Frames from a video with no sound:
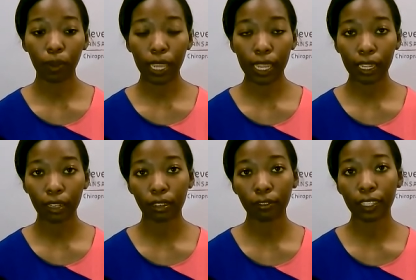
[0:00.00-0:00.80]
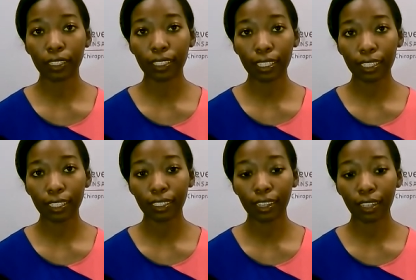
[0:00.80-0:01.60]
pain of
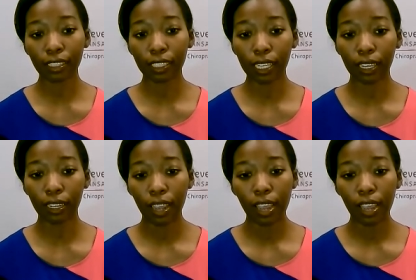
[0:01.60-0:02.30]
insidious onset